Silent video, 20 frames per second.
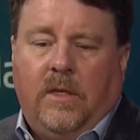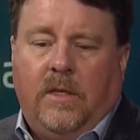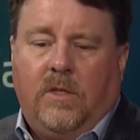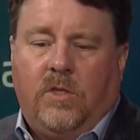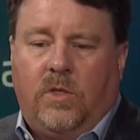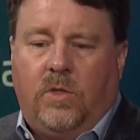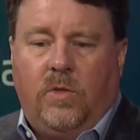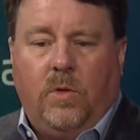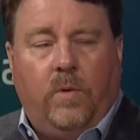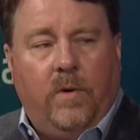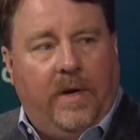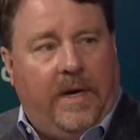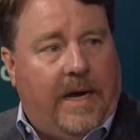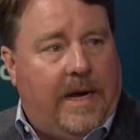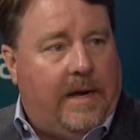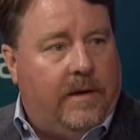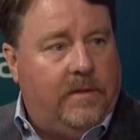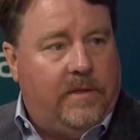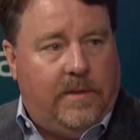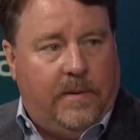story
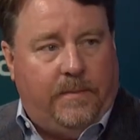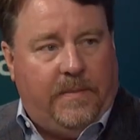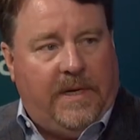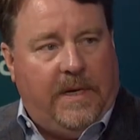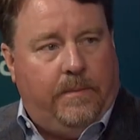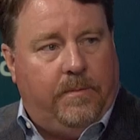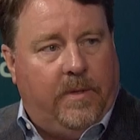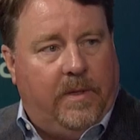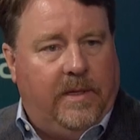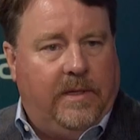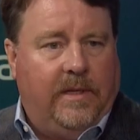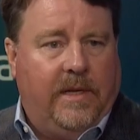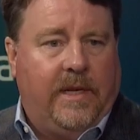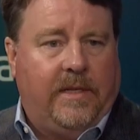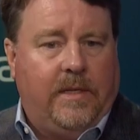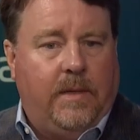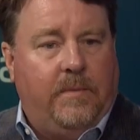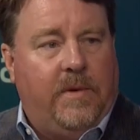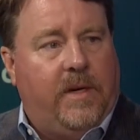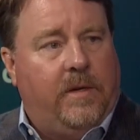out to people and let
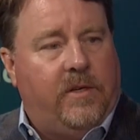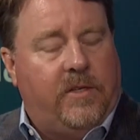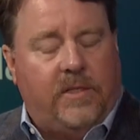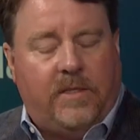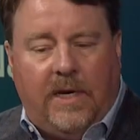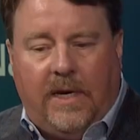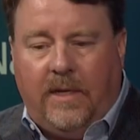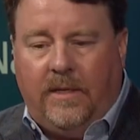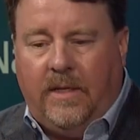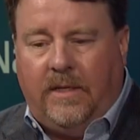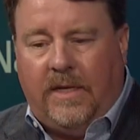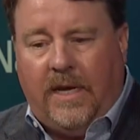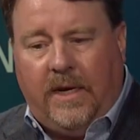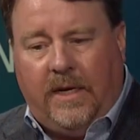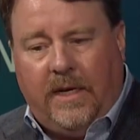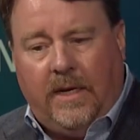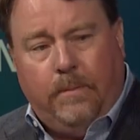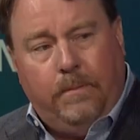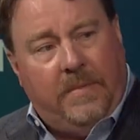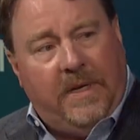them understand that they
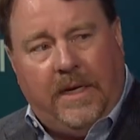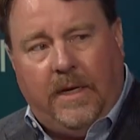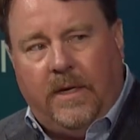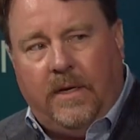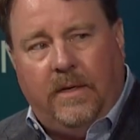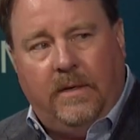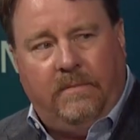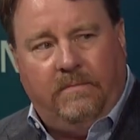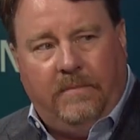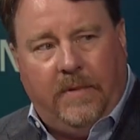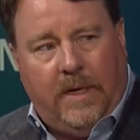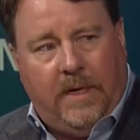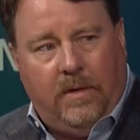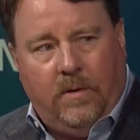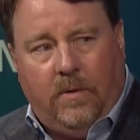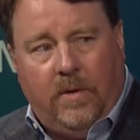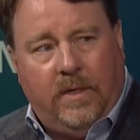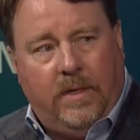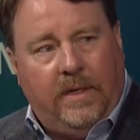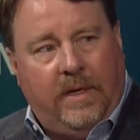can be in
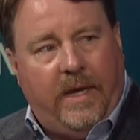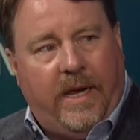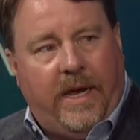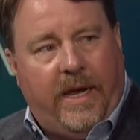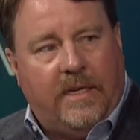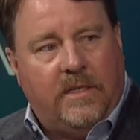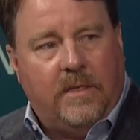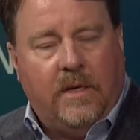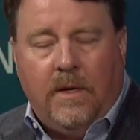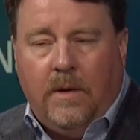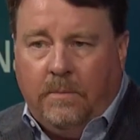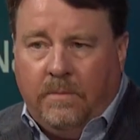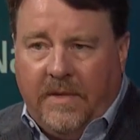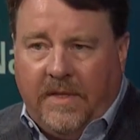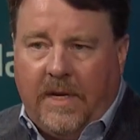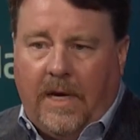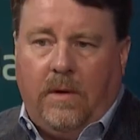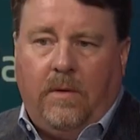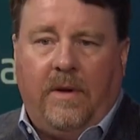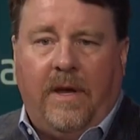oil and gas, but
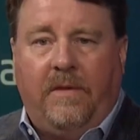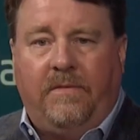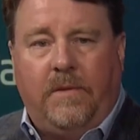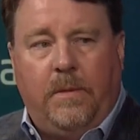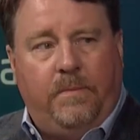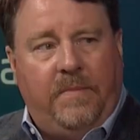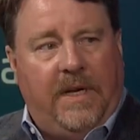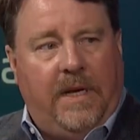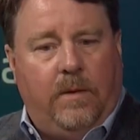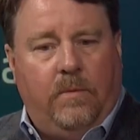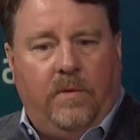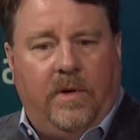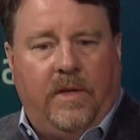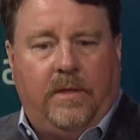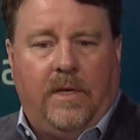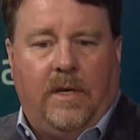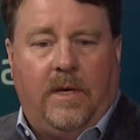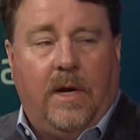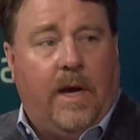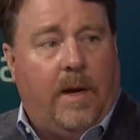they don't have to be
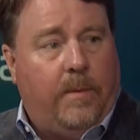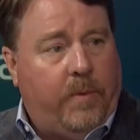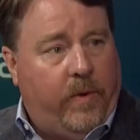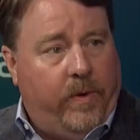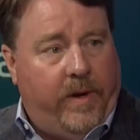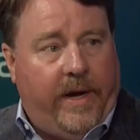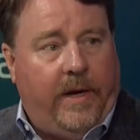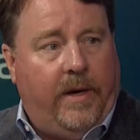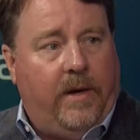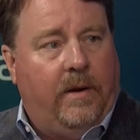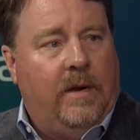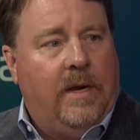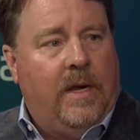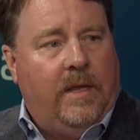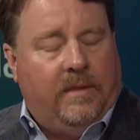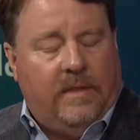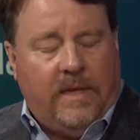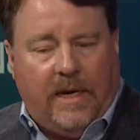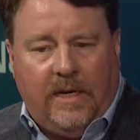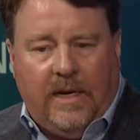with an operator.
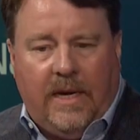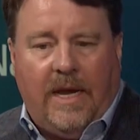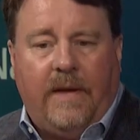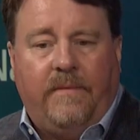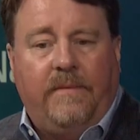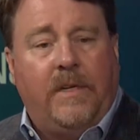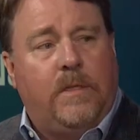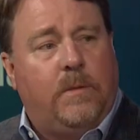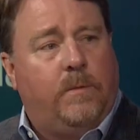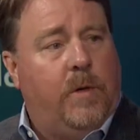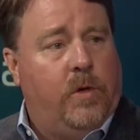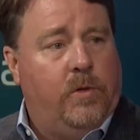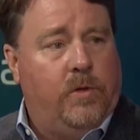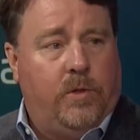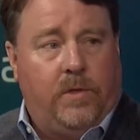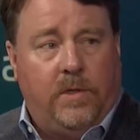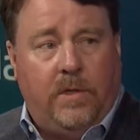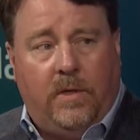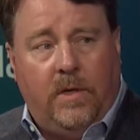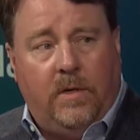They can have
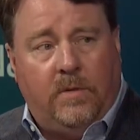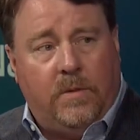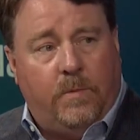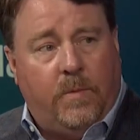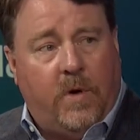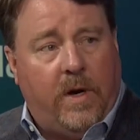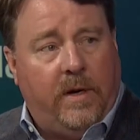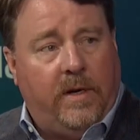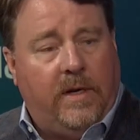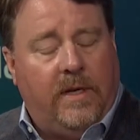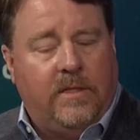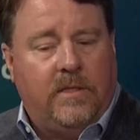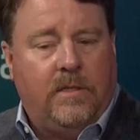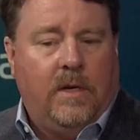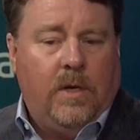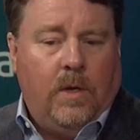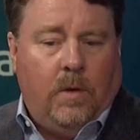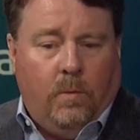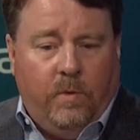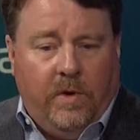exposure to those markets
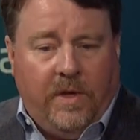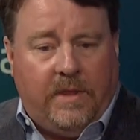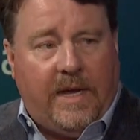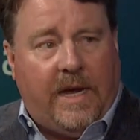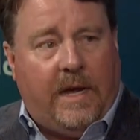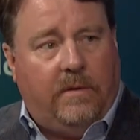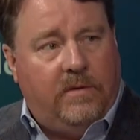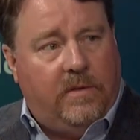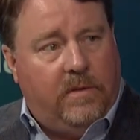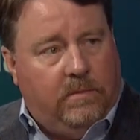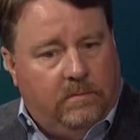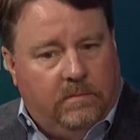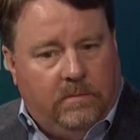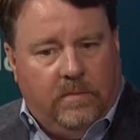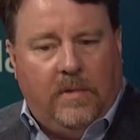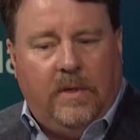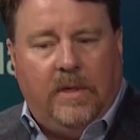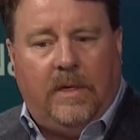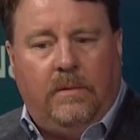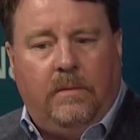without
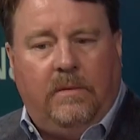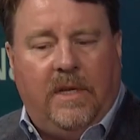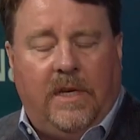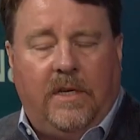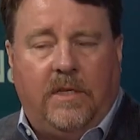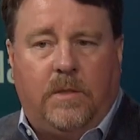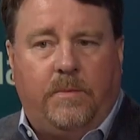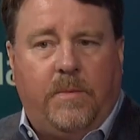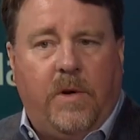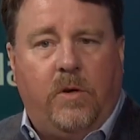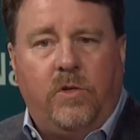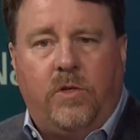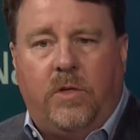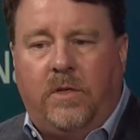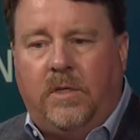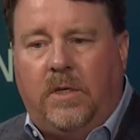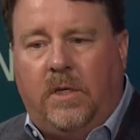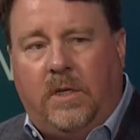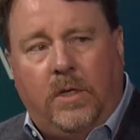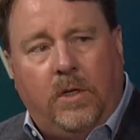exposure
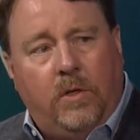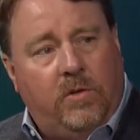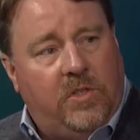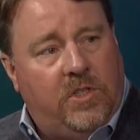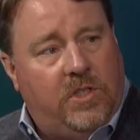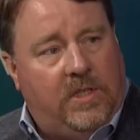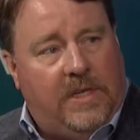to huge